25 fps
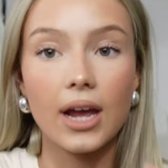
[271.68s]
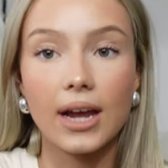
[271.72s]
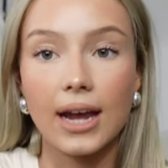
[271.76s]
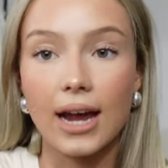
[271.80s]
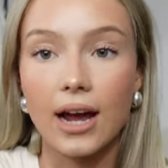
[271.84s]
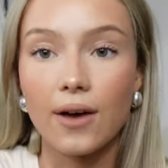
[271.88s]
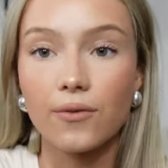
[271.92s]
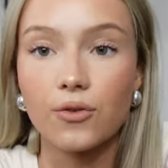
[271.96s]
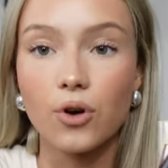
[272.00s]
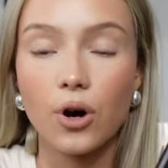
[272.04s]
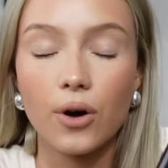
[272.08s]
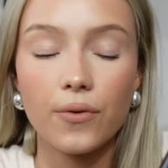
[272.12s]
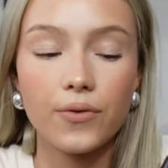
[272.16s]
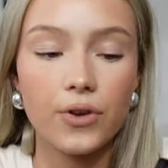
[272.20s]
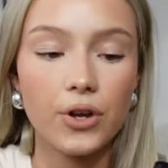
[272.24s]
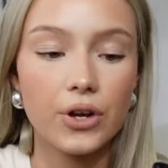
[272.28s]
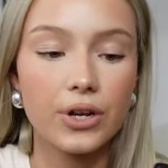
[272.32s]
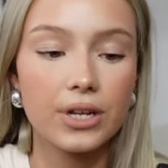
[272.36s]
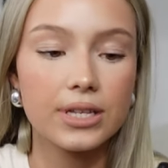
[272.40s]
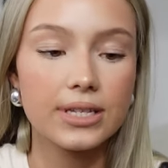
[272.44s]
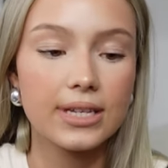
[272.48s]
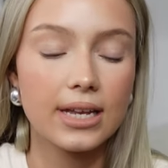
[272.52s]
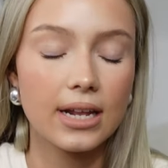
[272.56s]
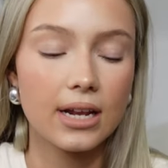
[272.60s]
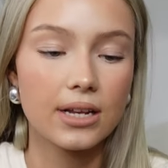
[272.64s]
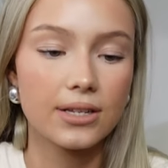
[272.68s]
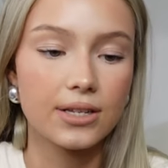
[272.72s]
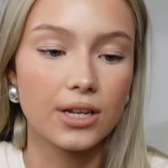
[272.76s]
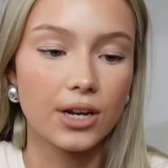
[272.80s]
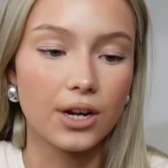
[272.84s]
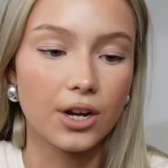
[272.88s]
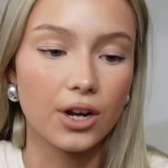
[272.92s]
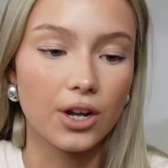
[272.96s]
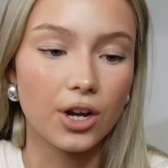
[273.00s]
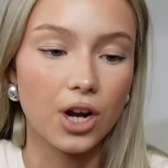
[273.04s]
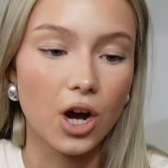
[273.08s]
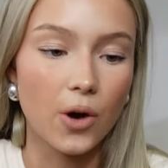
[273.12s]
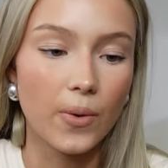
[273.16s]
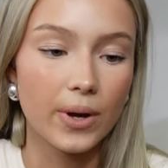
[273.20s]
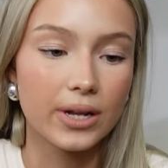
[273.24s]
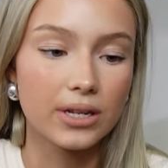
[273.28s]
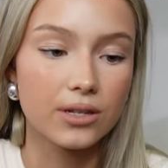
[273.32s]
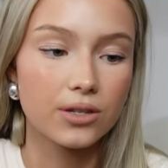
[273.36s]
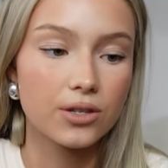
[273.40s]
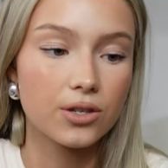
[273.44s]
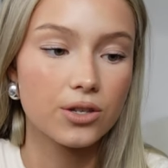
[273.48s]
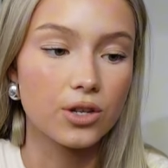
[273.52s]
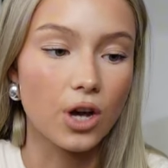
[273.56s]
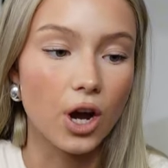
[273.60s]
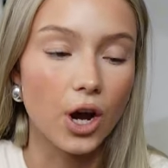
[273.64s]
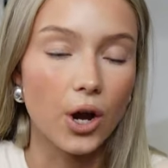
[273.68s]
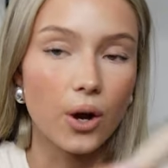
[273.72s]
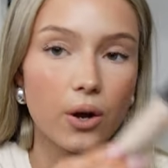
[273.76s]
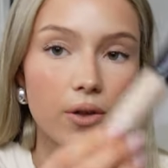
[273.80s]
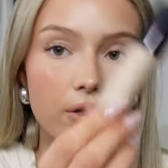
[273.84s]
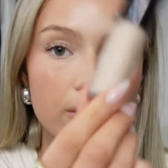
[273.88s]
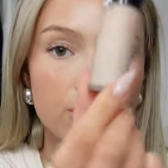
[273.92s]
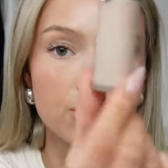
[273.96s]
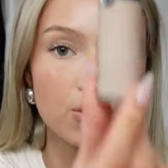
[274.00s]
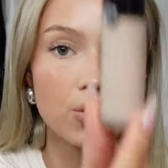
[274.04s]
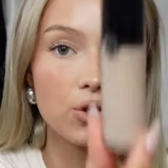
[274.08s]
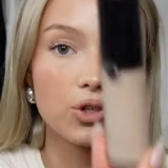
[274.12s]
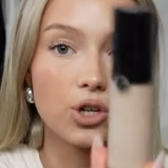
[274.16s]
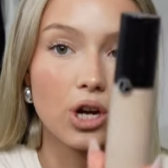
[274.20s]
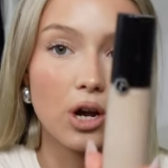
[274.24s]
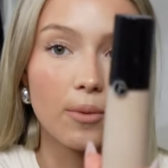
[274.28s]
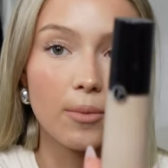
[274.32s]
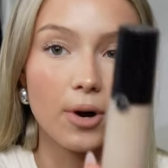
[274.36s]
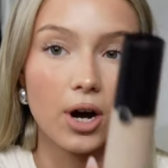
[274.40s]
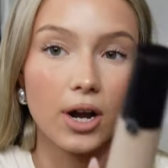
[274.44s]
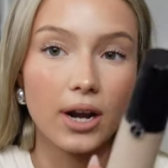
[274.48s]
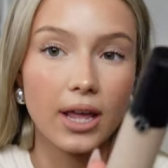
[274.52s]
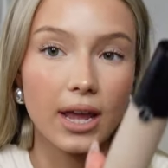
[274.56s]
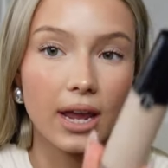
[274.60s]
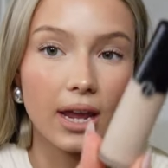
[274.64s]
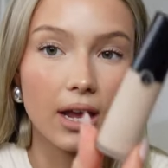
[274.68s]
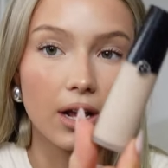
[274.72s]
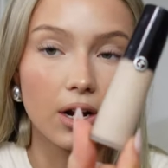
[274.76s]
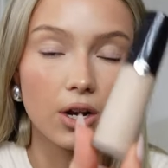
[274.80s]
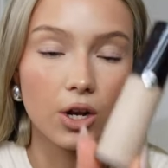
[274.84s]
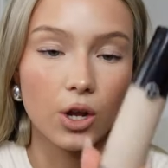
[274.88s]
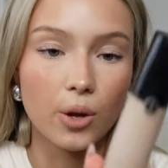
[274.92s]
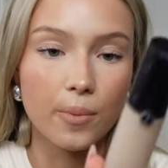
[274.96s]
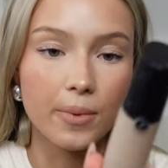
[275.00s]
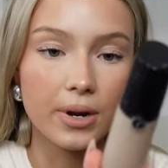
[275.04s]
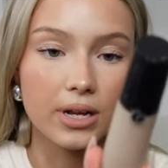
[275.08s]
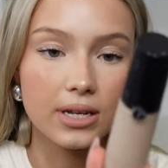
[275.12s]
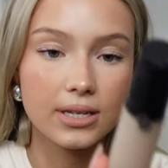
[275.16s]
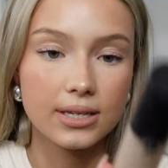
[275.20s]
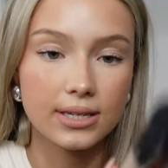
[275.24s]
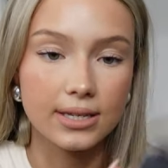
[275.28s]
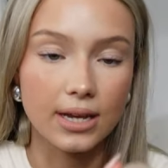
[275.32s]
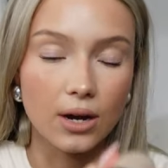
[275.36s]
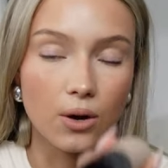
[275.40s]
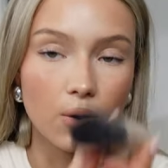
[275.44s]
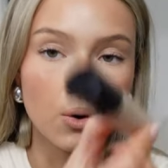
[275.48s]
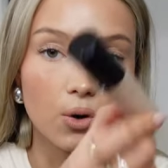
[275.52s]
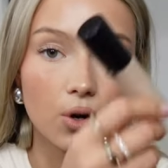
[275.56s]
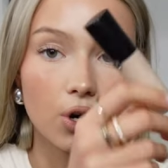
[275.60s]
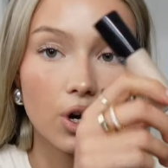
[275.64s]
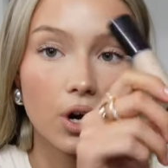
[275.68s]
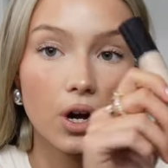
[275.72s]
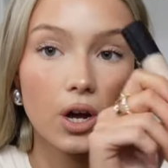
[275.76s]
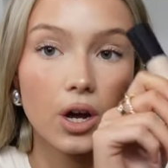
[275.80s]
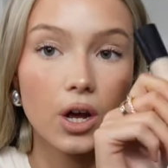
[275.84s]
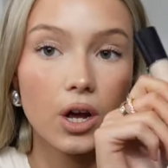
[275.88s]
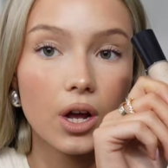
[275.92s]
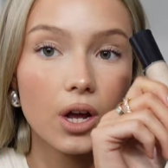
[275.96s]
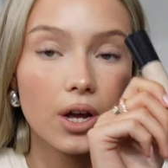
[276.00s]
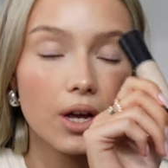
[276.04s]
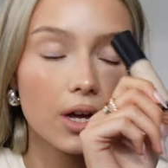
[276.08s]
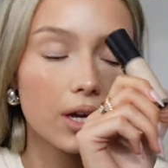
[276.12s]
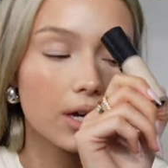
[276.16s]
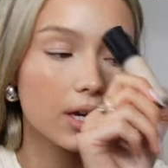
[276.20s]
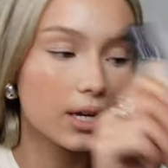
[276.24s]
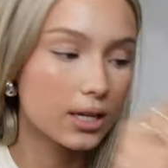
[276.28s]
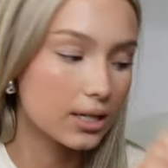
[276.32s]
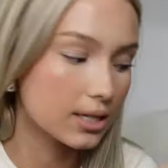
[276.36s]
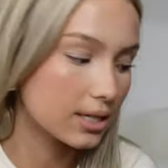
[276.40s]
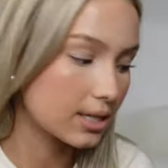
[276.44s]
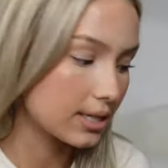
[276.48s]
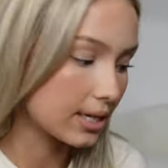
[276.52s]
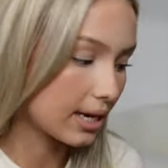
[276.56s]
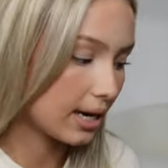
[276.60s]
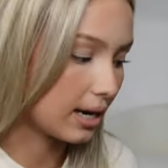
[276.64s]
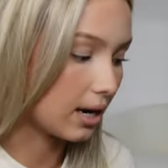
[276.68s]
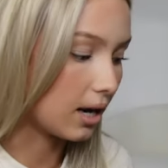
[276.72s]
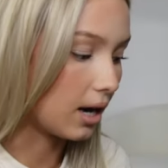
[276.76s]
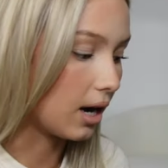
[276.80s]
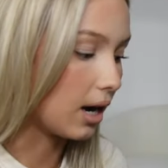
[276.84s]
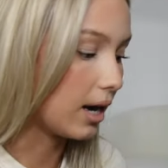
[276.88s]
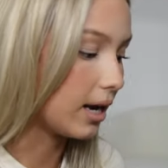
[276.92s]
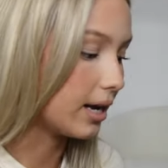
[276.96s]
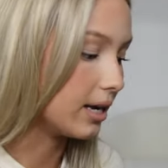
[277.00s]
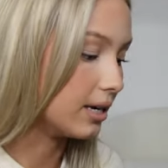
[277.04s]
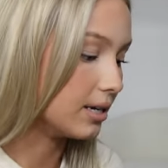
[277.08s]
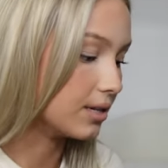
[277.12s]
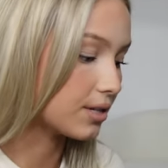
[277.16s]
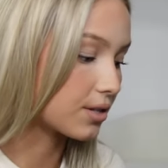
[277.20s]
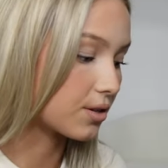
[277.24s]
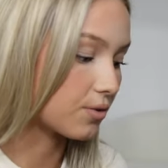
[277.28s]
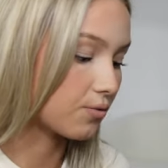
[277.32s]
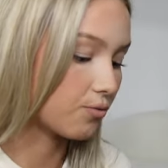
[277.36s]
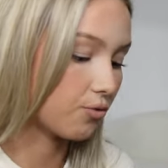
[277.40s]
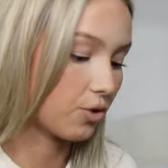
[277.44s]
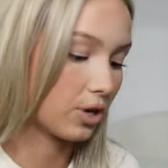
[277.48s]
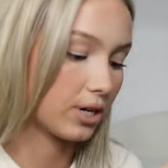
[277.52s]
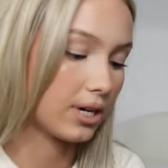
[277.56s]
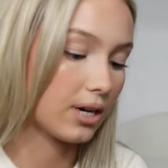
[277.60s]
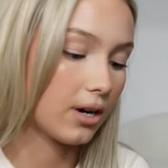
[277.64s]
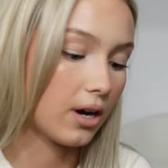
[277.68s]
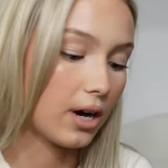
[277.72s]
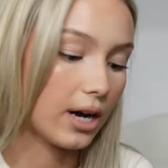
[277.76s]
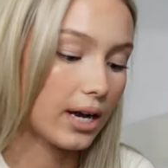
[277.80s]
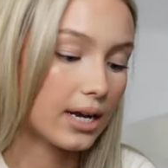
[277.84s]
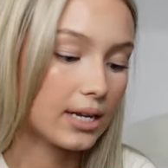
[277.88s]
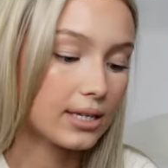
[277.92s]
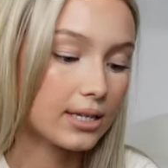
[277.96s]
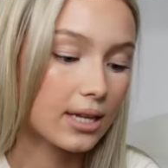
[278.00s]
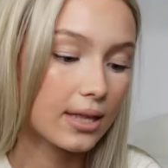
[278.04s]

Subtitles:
Okay, I've got a few concealers that are going to go in. So the Giorgio Armani Luminous Silk Concealer is really nice.